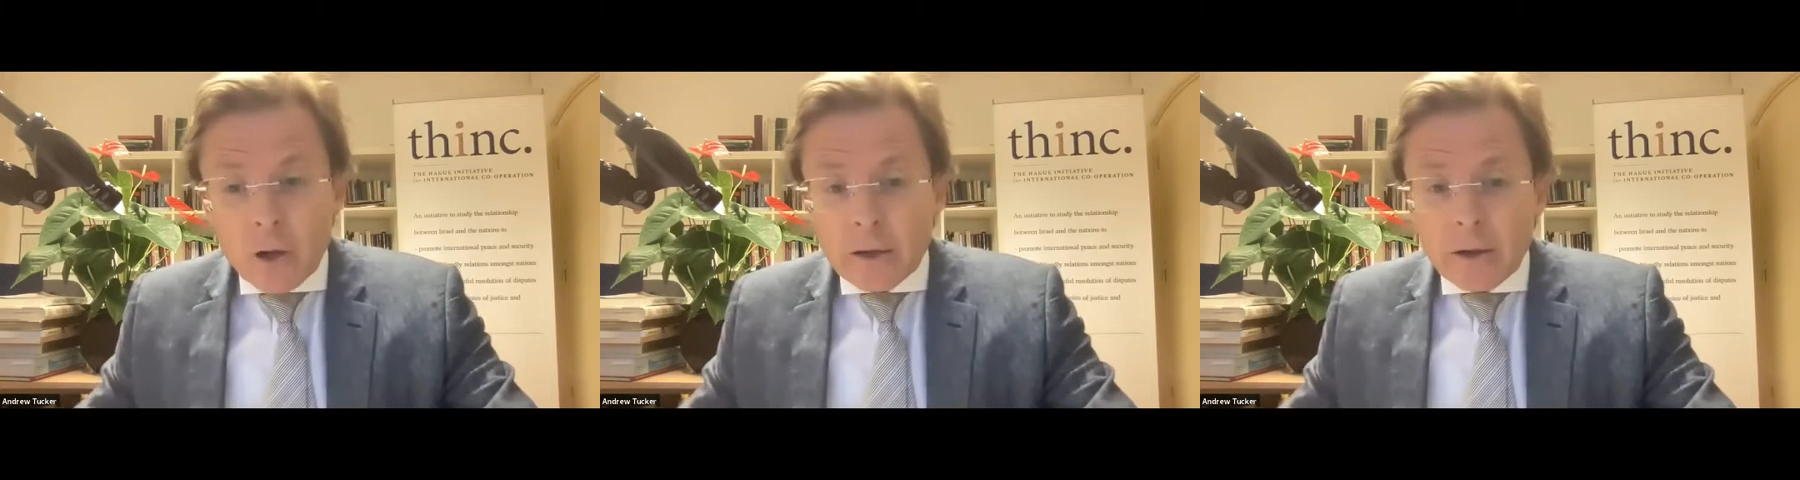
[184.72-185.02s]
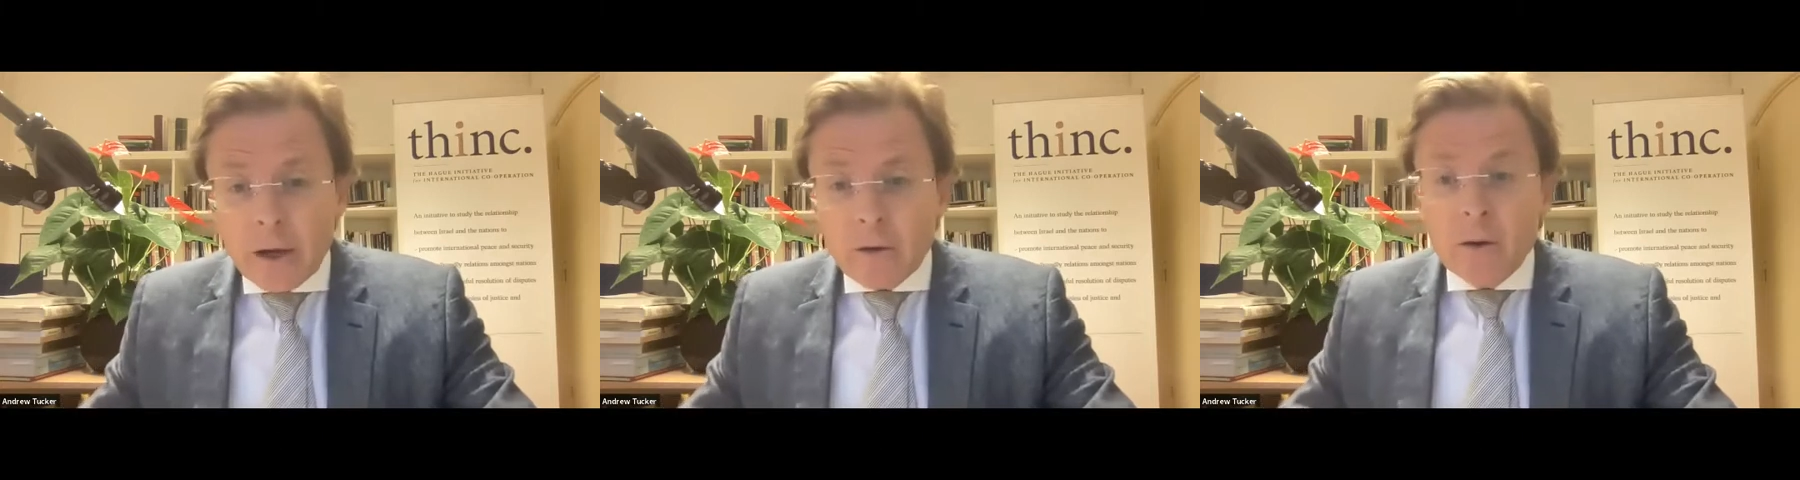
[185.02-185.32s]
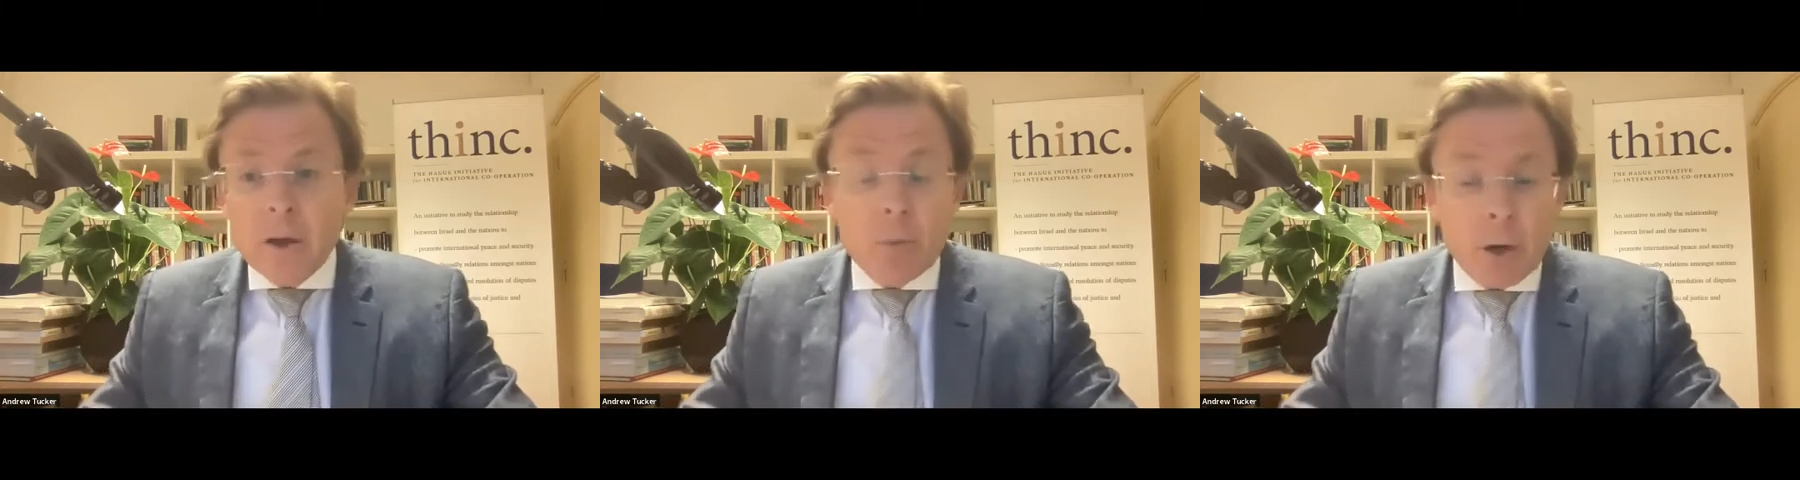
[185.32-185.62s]

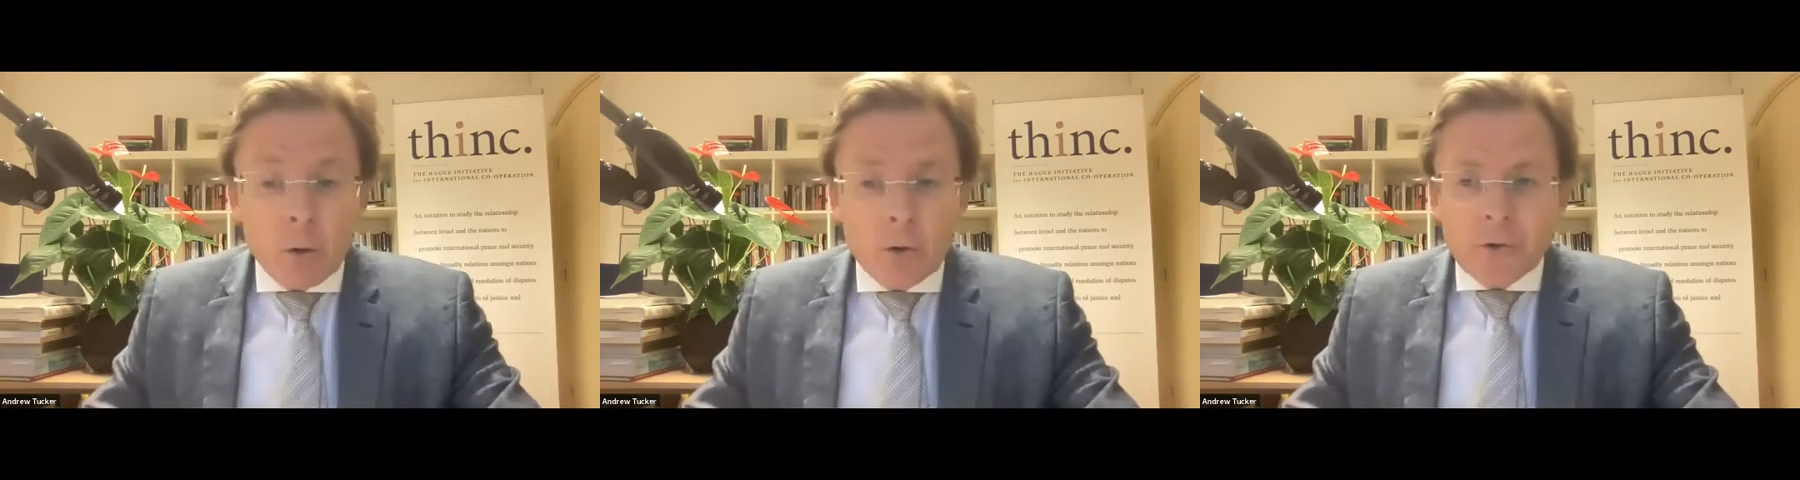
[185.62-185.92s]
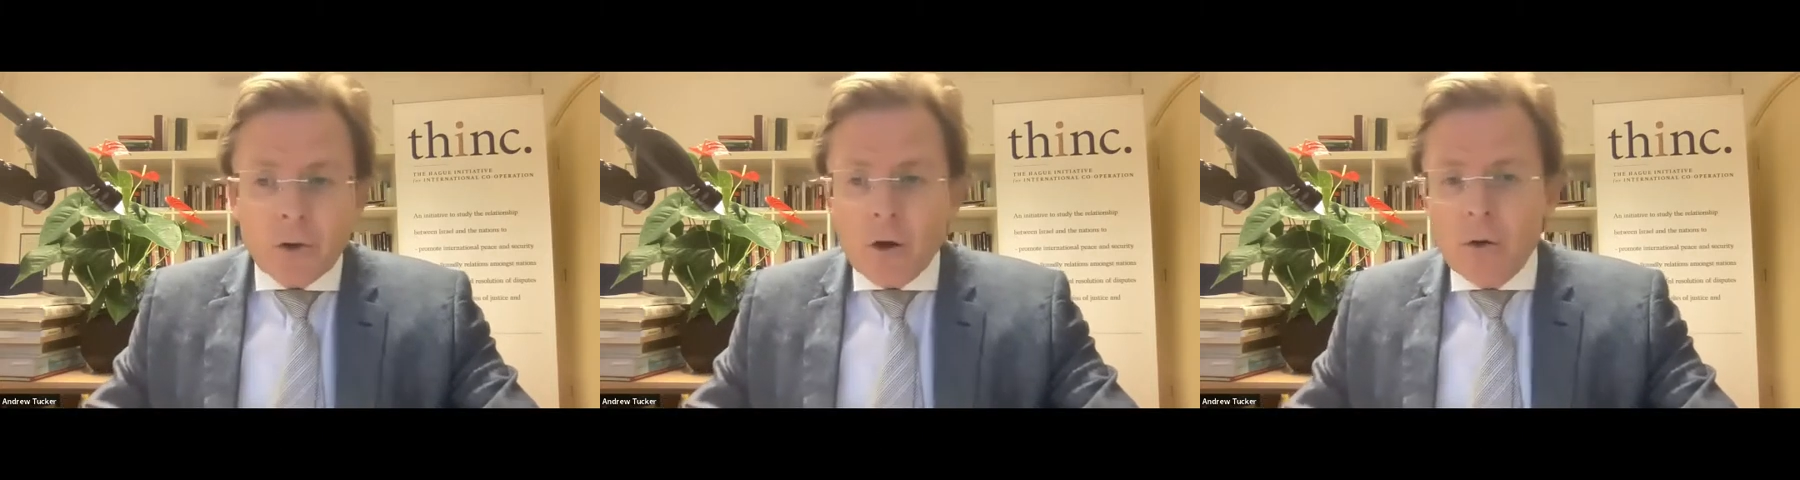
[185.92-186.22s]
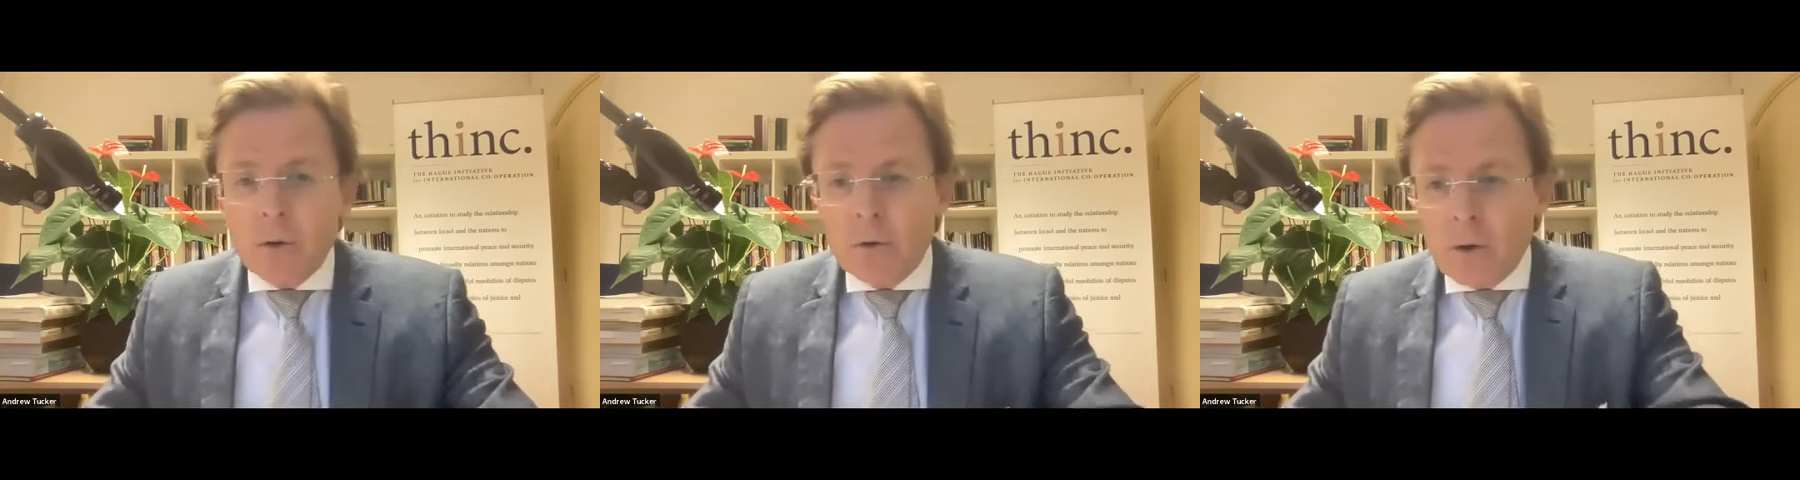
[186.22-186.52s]
identity, but
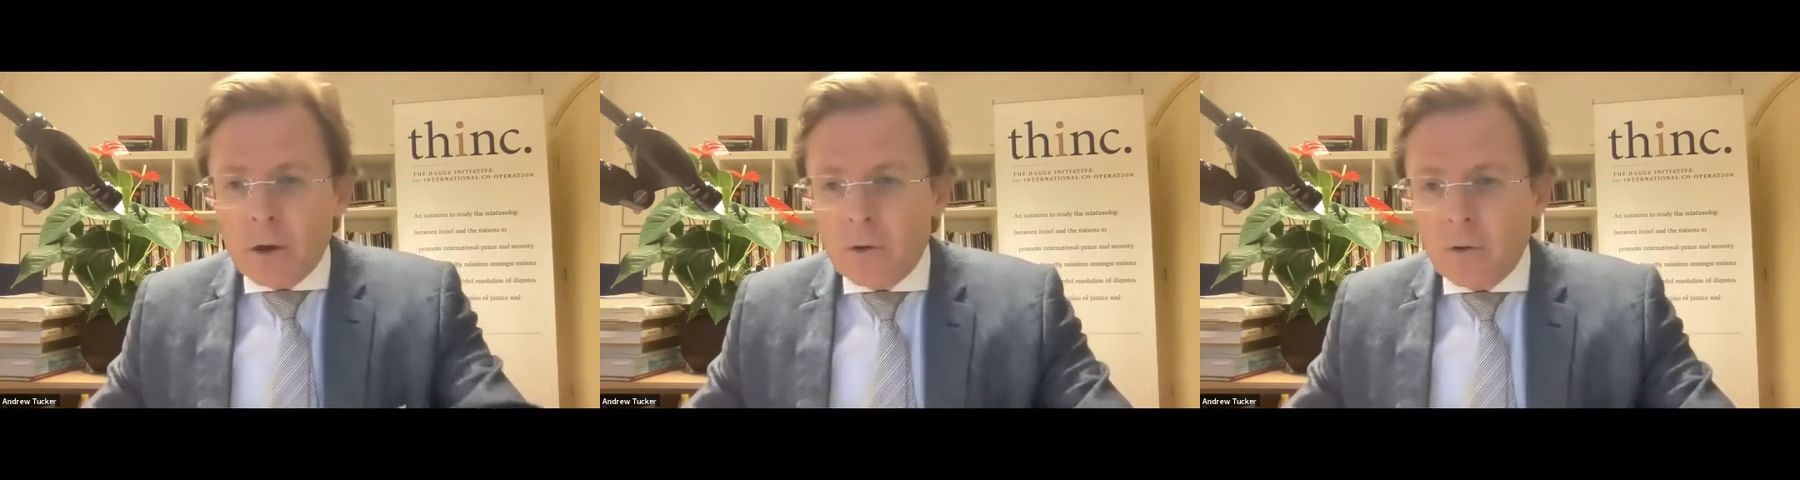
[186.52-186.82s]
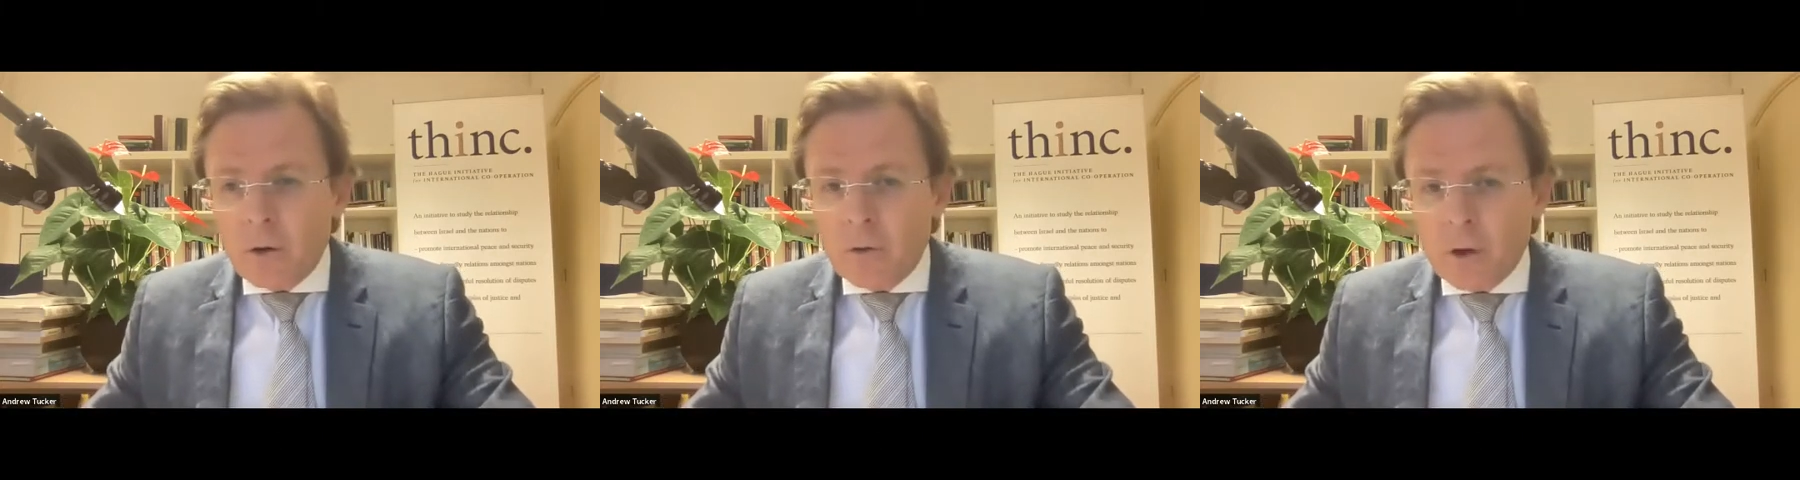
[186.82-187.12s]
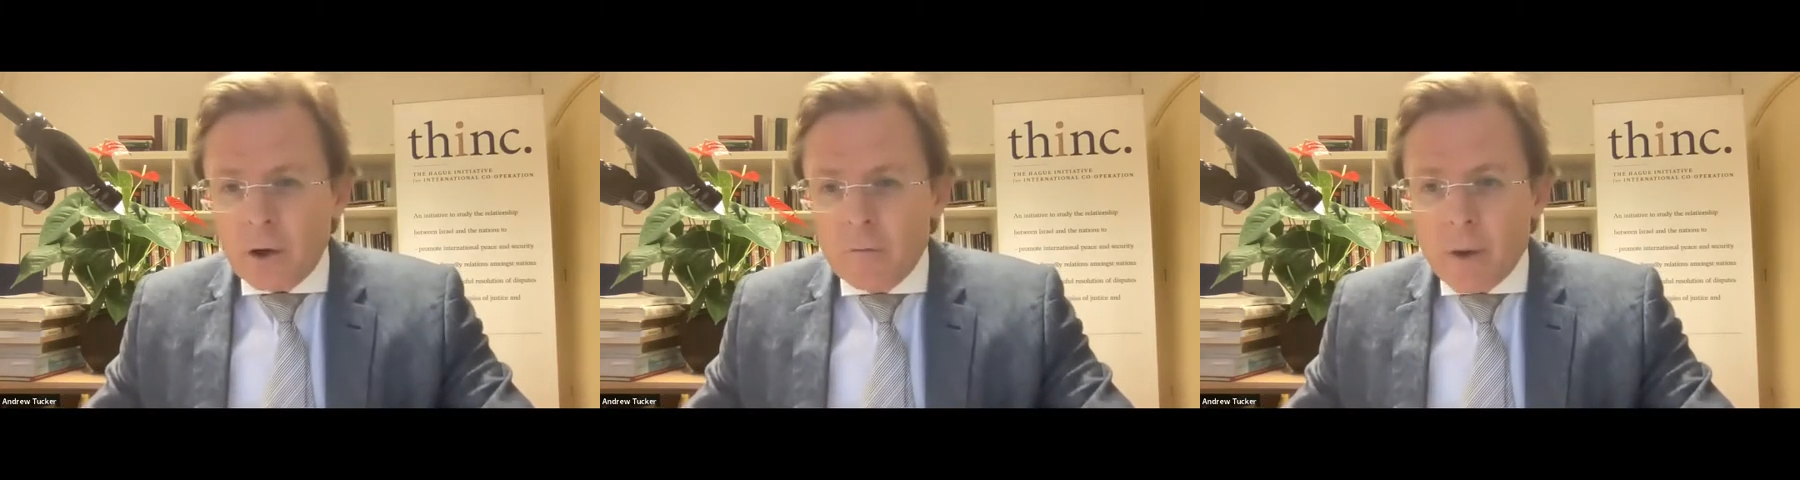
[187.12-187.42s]
also
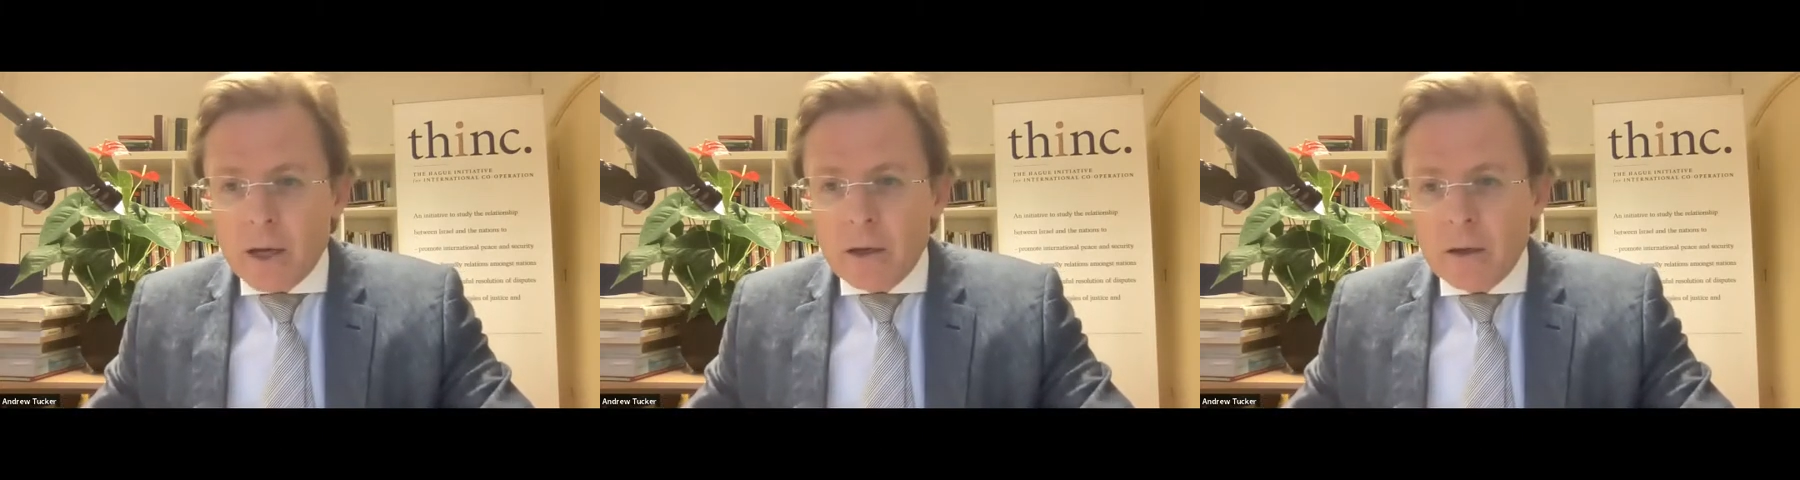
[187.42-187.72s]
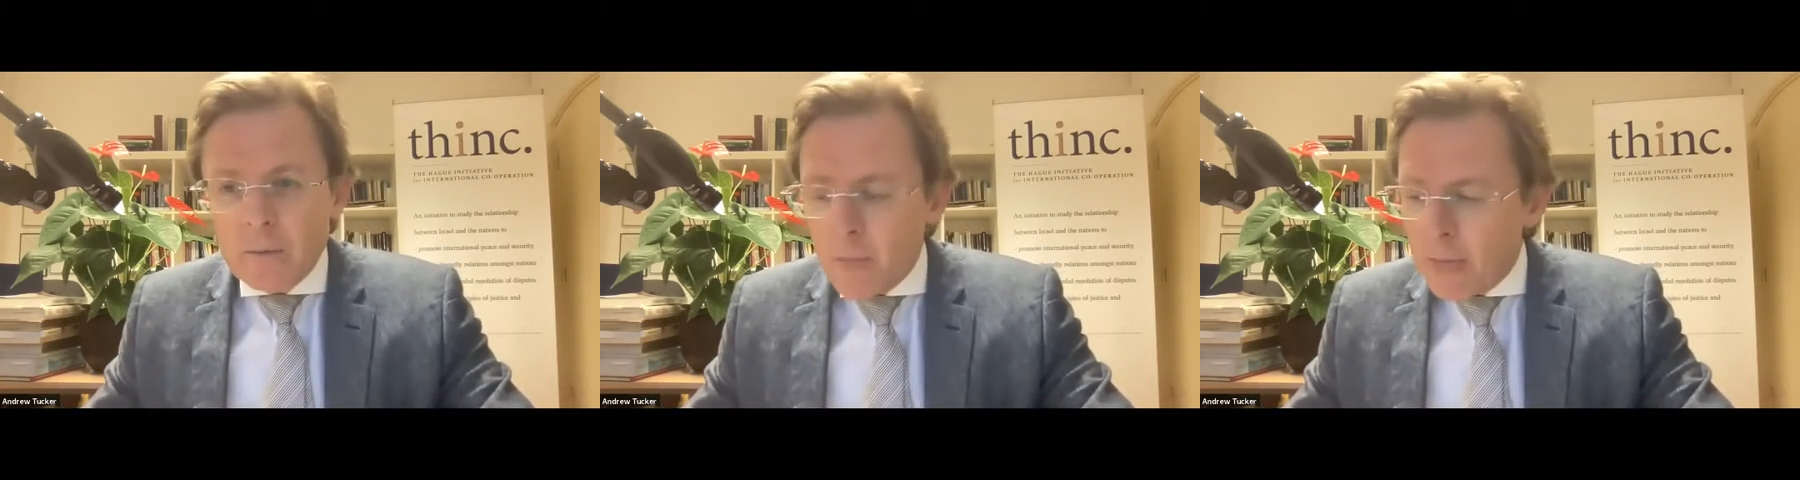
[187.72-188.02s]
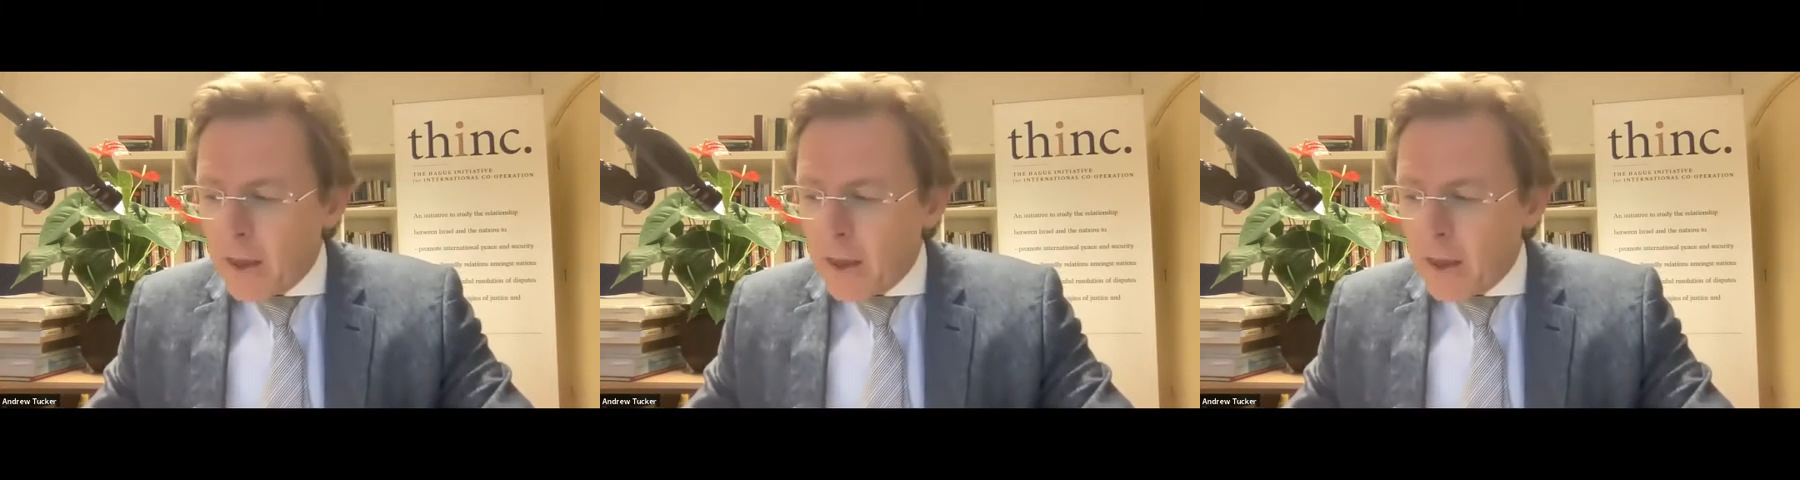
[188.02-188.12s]
consisting of many